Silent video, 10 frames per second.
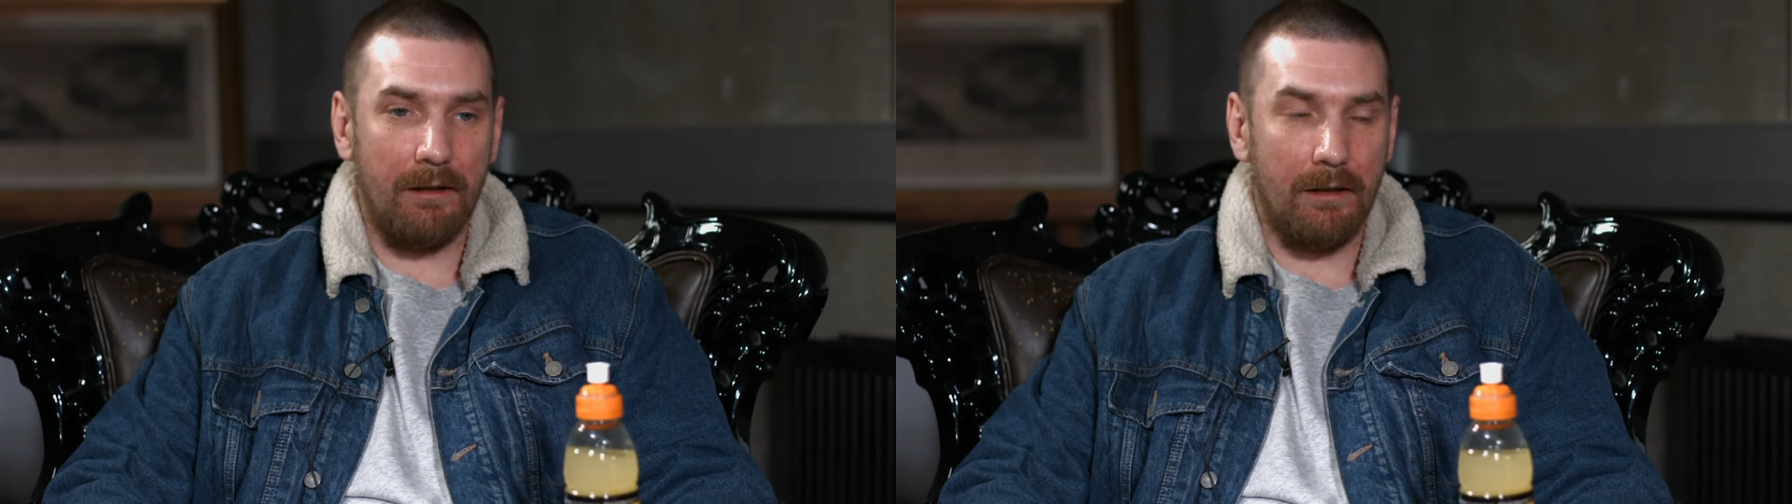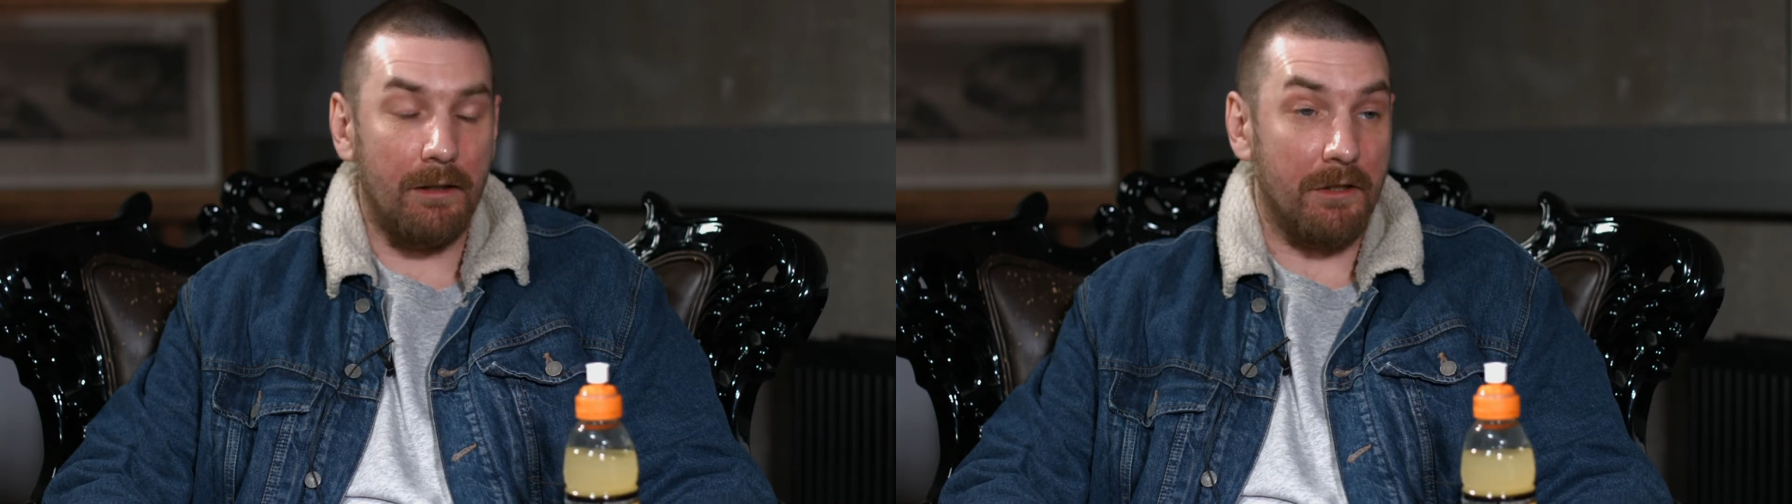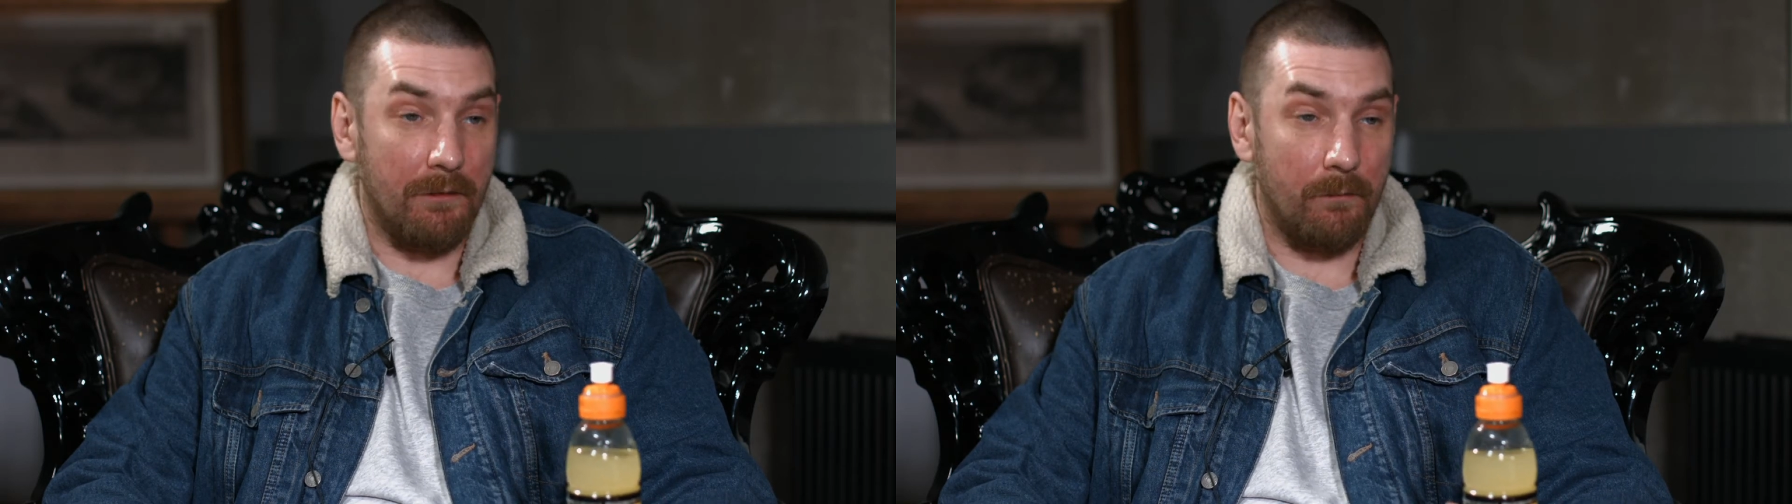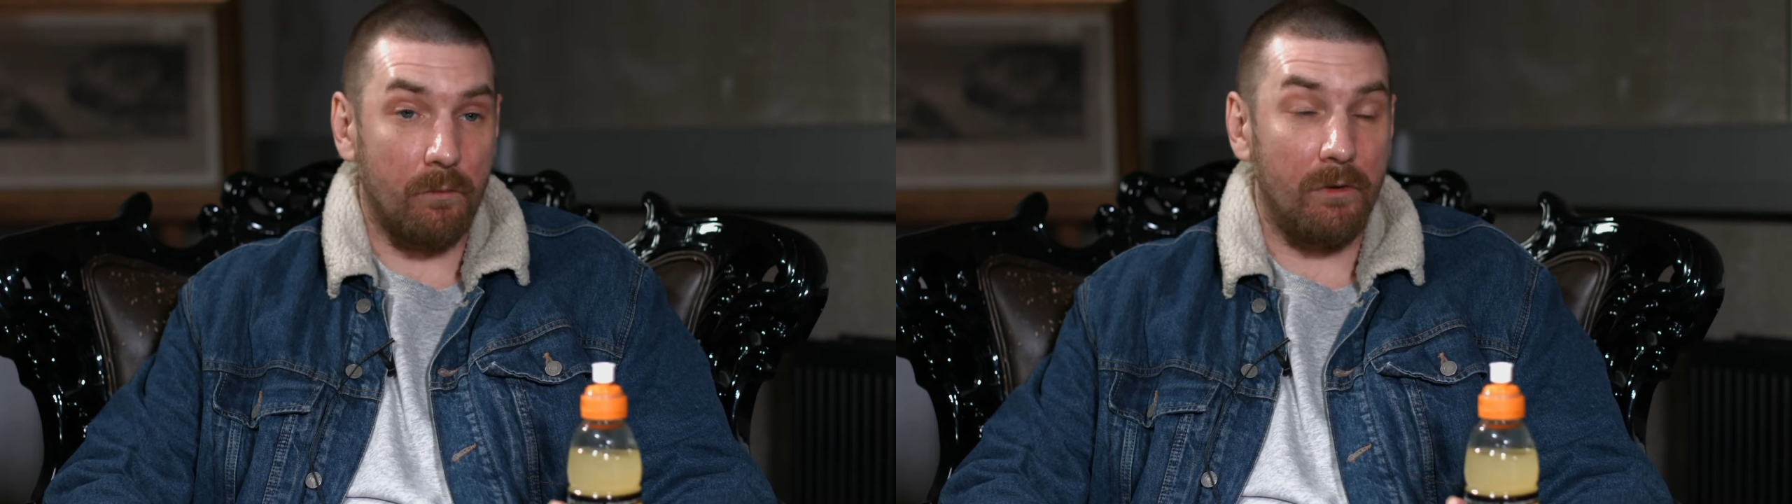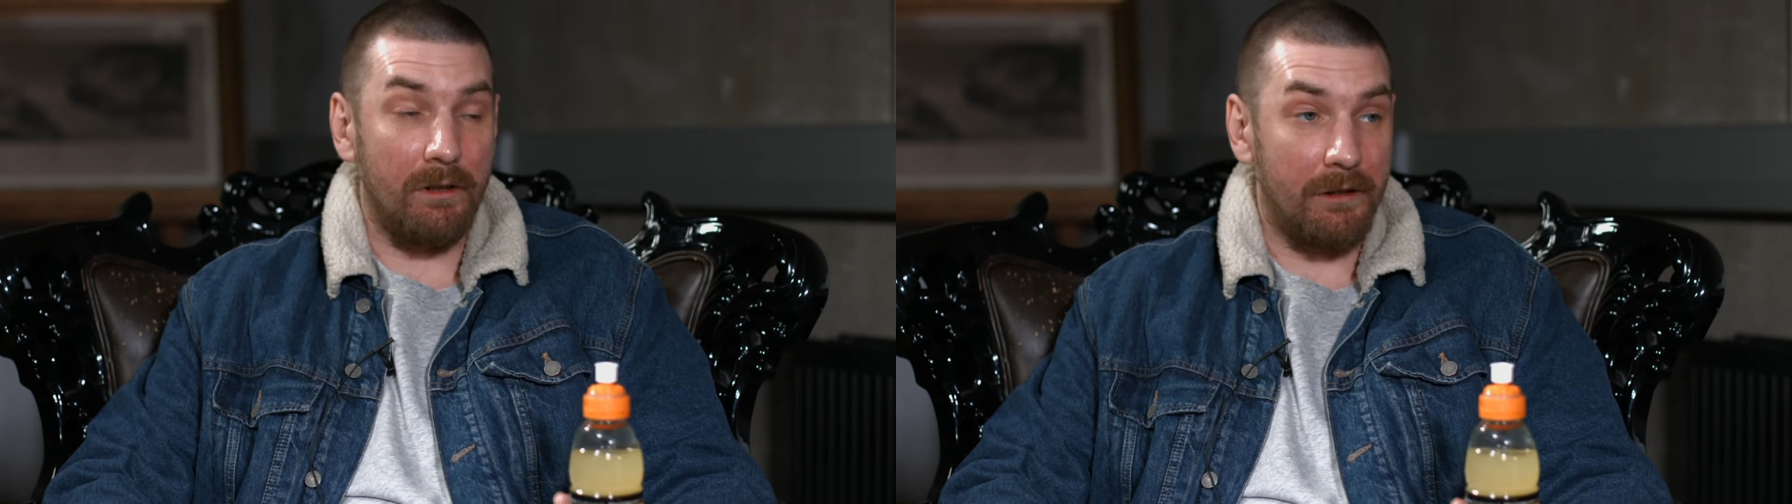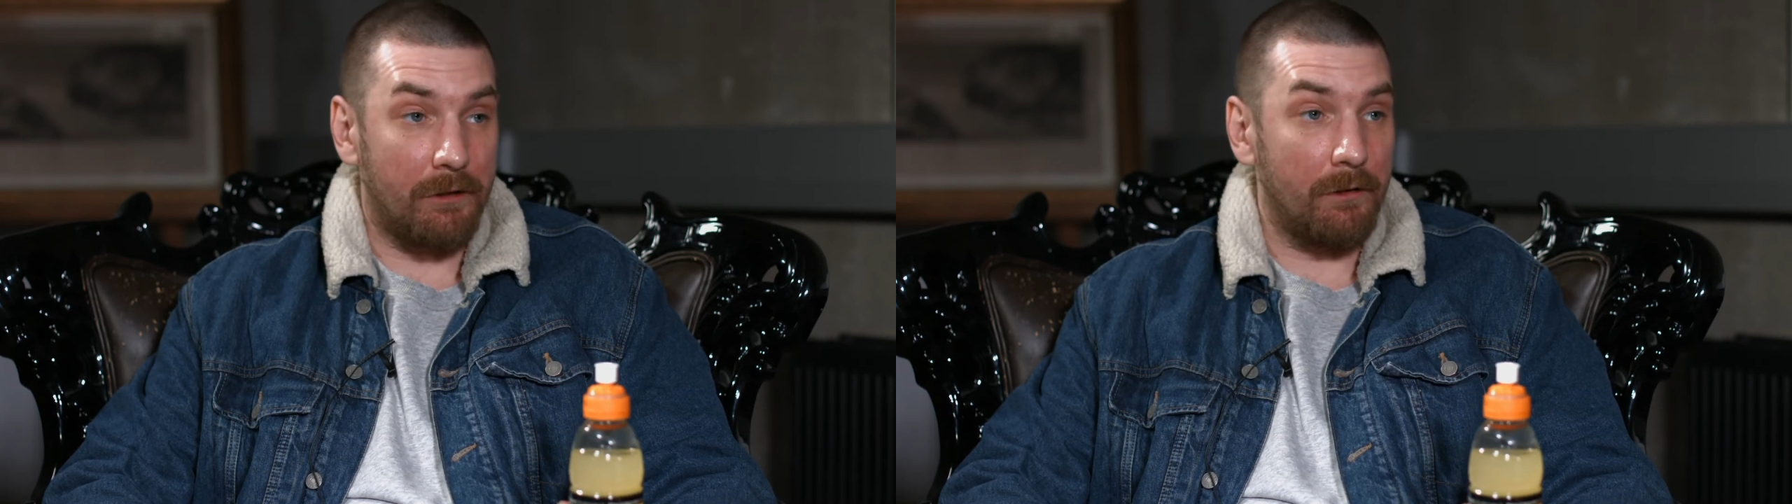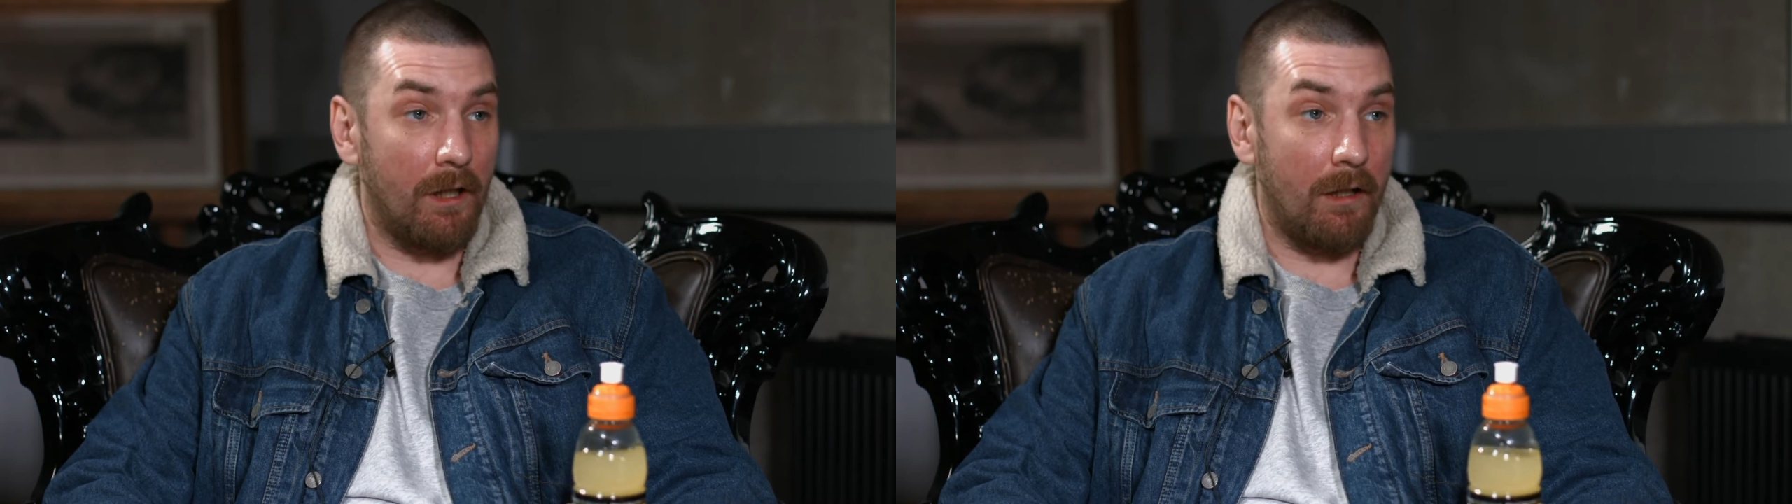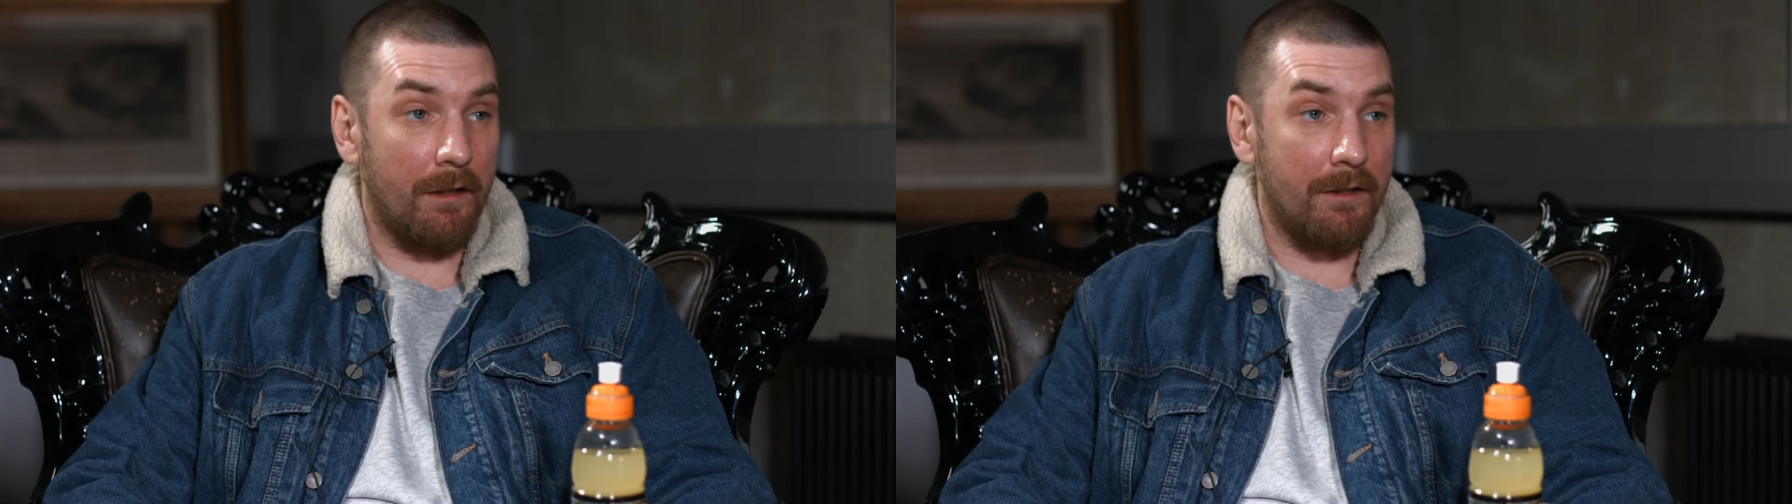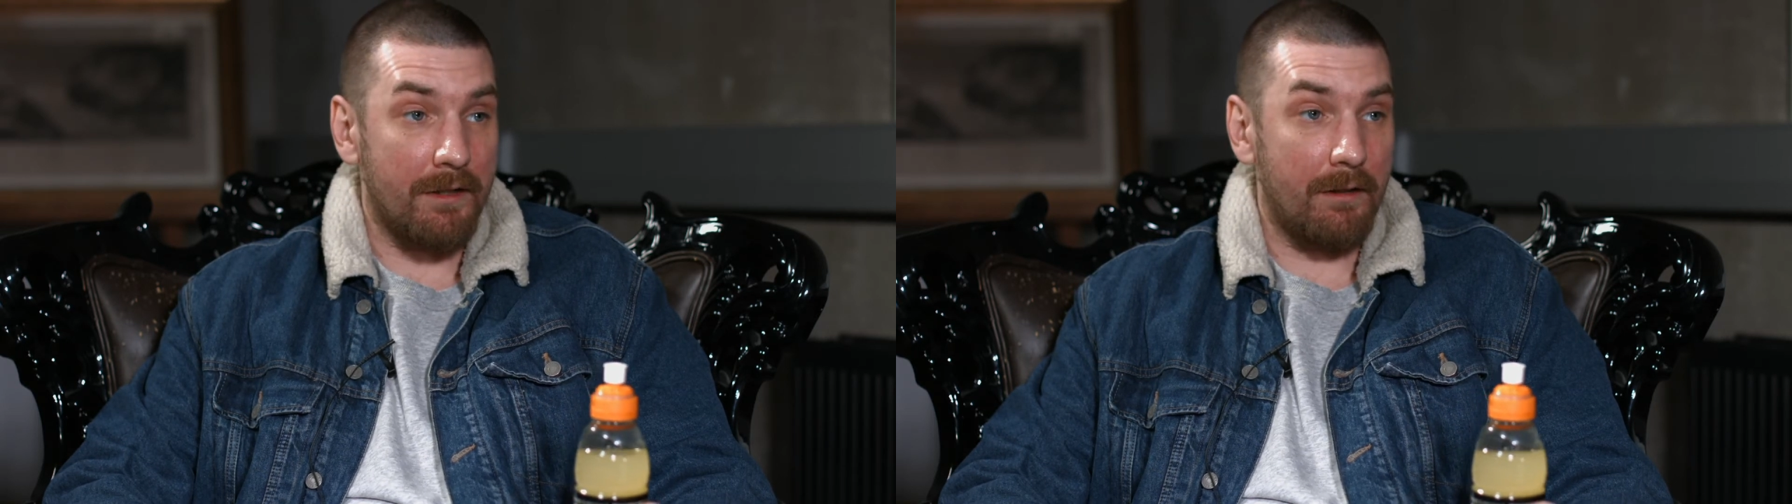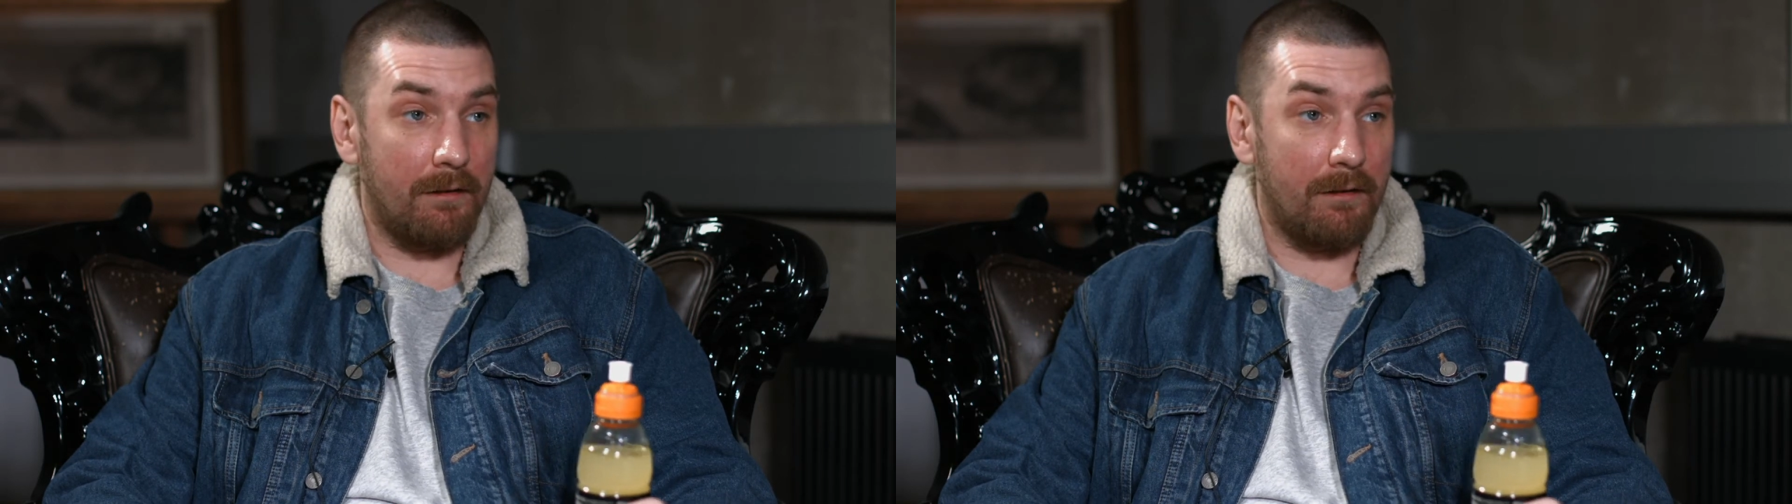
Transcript: He is a really good artist.